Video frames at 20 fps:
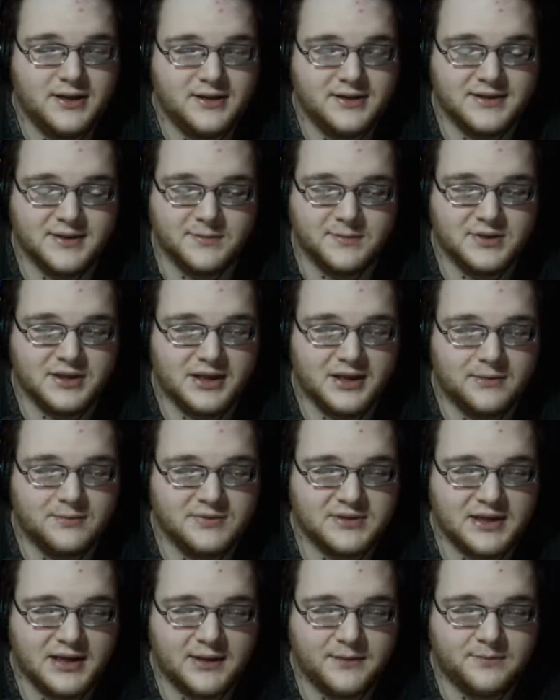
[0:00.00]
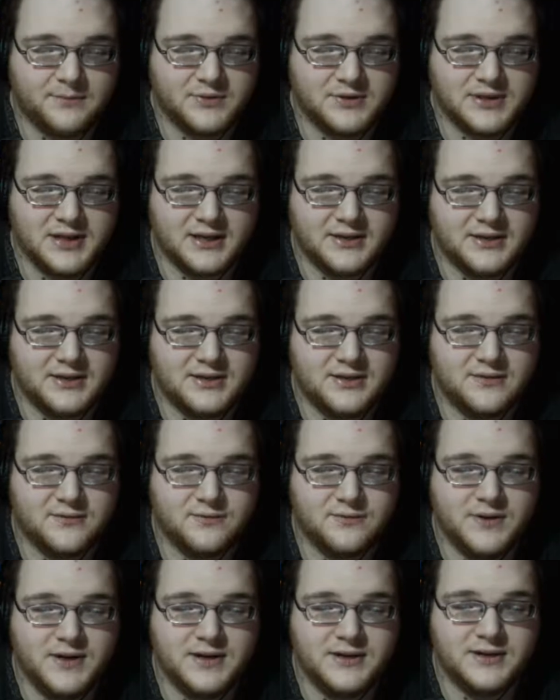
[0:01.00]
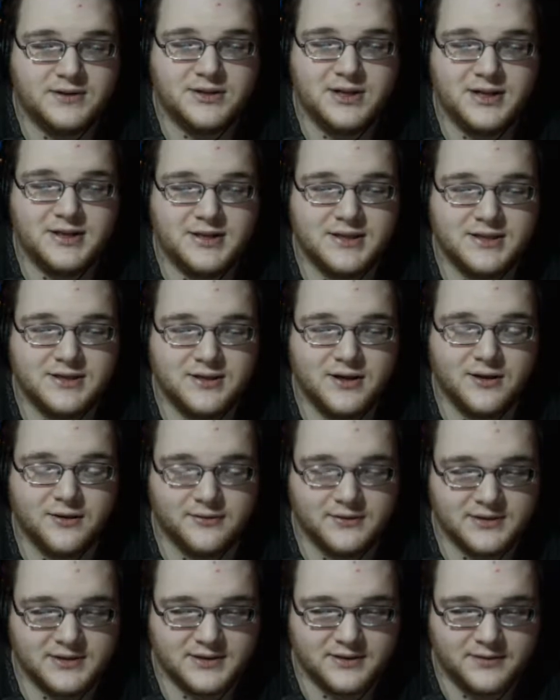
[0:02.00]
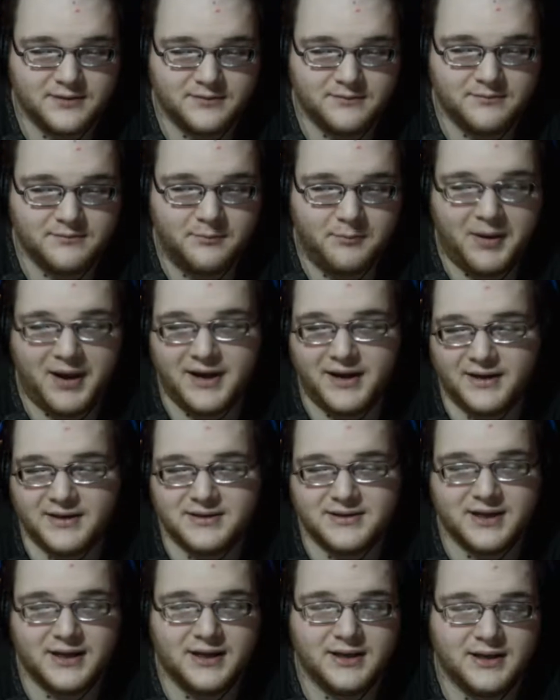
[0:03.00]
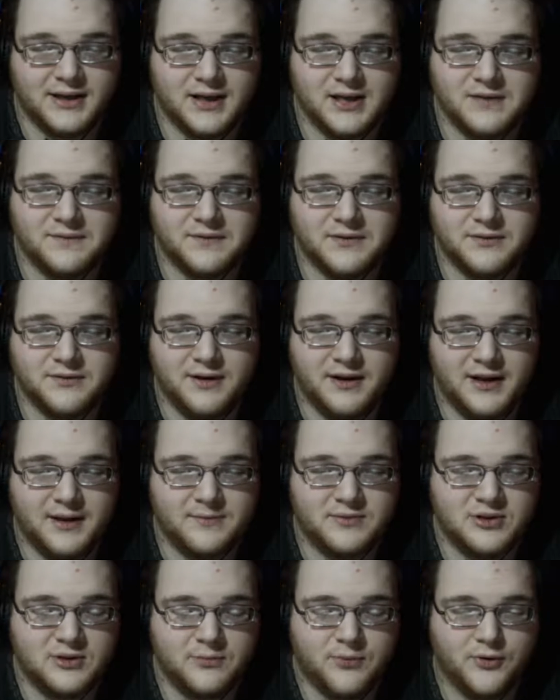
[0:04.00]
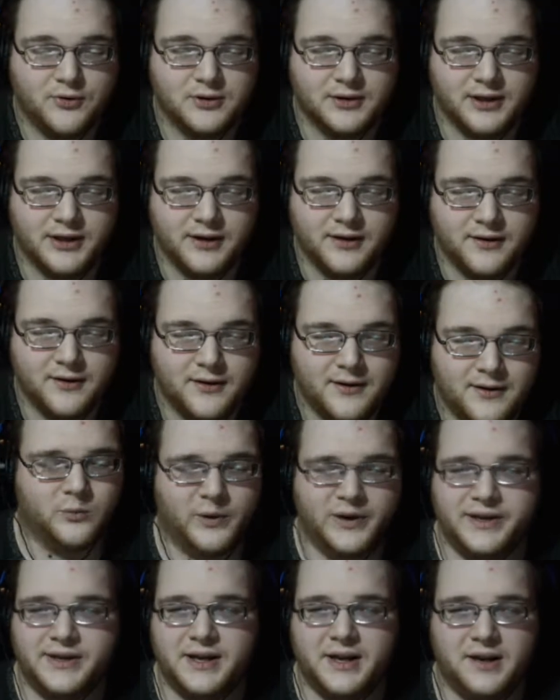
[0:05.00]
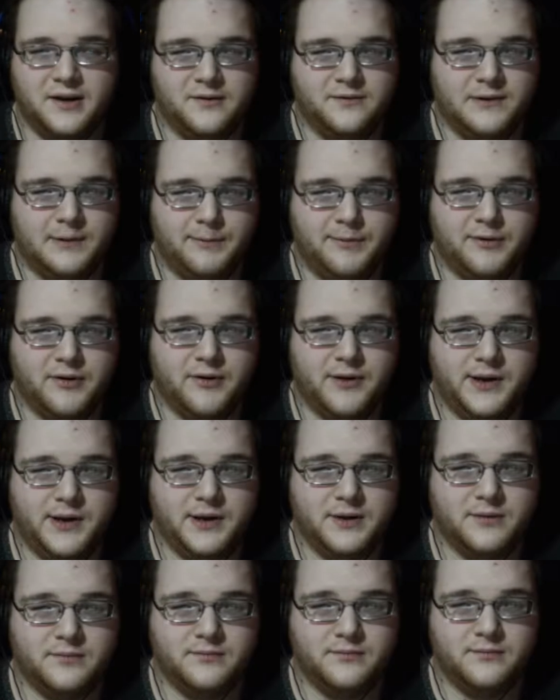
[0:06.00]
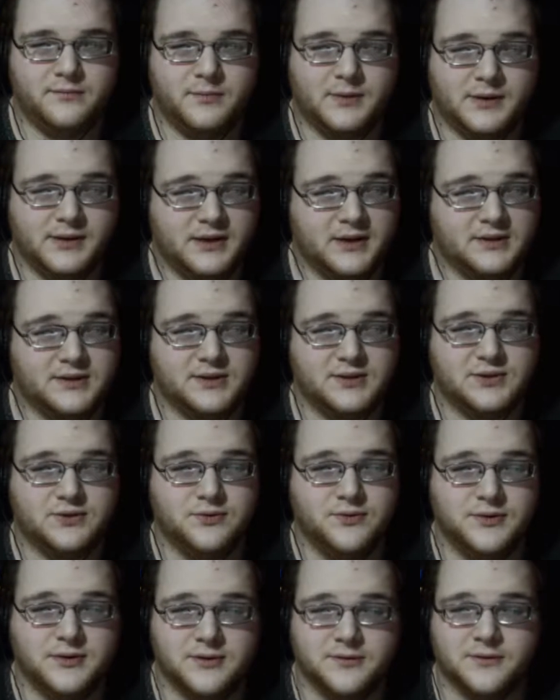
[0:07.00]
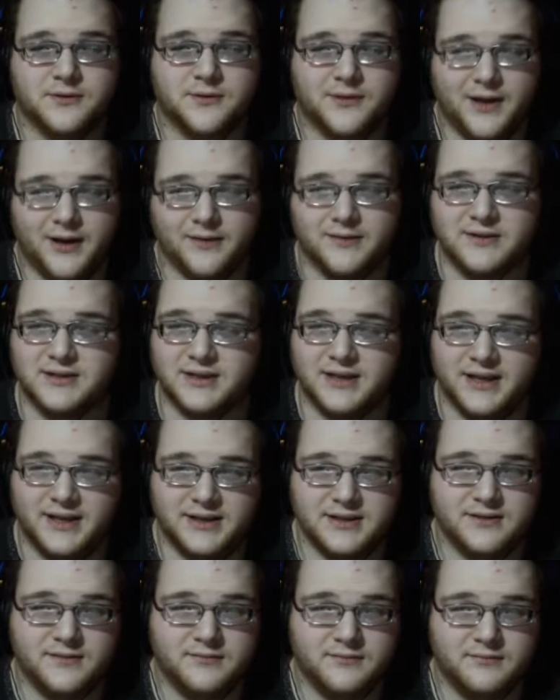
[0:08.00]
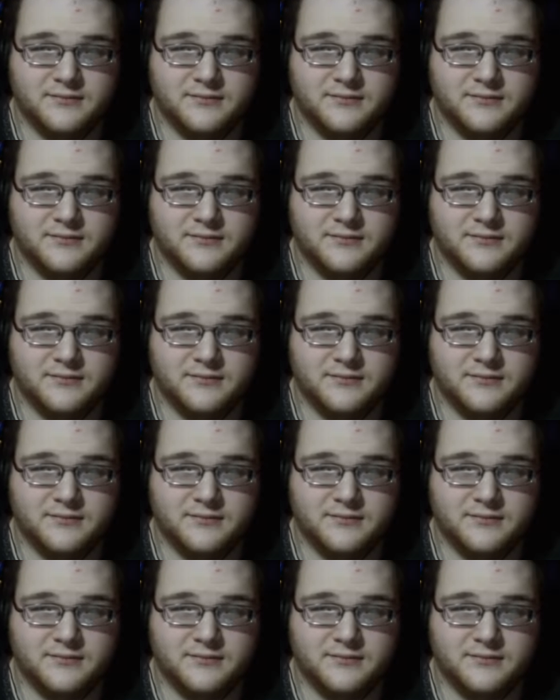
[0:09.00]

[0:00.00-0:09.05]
Sometimes I pretended to read to Jason's ghost. Penance, I guess, for treating him so poorly. One day in February, I got to school 2 or 3 hours late.